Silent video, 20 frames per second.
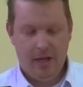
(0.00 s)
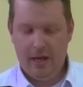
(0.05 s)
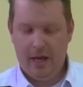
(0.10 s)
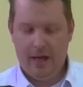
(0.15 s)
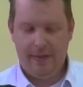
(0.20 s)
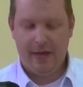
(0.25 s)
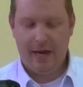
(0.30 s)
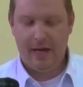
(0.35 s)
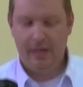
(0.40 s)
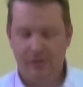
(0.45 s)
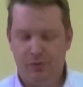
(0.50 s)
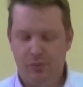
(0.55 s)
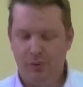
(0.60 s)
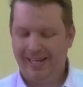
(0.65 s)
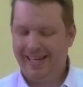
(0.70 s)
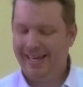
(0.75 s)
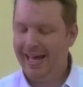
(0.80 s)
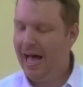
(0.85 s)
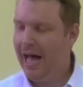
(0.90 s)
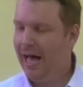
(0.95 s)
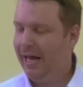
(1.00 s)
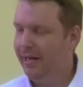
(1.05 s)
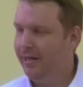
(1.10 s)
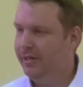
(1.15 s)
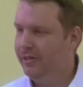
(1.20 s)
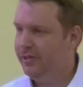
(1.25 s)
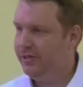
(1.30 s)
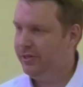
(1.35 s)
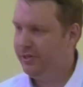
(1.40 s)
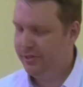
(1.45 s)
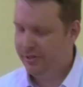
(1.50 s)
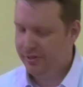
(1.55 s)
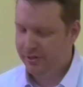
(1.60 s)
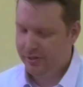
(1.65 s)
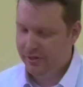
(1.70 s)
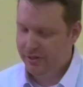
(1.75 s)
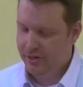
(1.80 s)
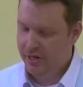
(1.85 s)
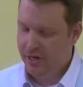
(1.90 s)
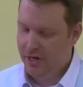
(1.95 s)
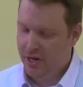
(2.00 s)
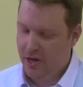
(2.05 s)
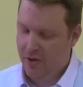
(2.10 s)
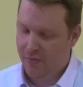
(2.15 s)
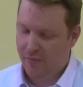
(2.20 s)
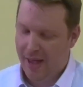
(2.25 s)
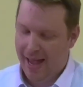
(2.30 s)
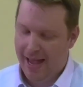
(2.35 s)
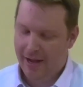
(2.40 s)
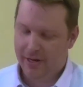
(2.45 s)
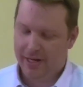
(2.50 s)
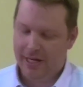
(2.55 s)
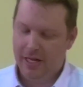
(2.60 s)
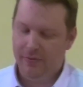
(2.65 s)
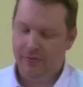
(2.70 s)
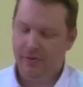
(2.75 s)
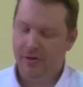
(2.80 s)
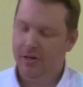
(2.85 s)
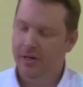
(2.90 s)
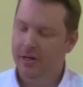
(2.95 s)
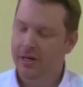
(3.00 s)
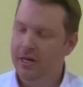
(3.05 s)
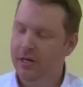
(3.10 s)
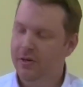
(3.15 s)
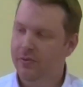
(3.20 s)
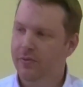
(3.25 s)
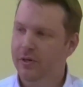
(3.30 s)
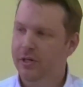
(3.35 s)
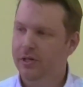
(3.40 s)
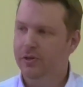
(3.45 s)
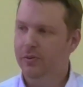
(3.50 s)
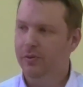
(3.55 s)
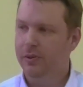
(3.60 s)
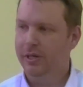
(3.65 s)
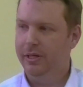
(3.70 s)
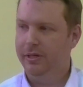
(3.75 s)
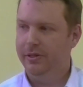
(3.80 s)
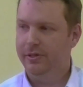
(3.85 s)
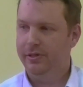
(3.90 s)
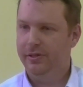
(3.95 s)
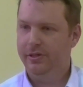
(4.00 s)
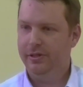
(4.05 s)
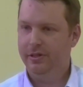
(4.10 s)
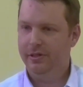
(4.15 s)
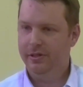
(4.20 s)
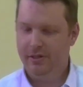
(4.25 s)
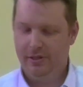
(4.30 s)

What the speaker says: And that is, regardless of how gifted an individual is,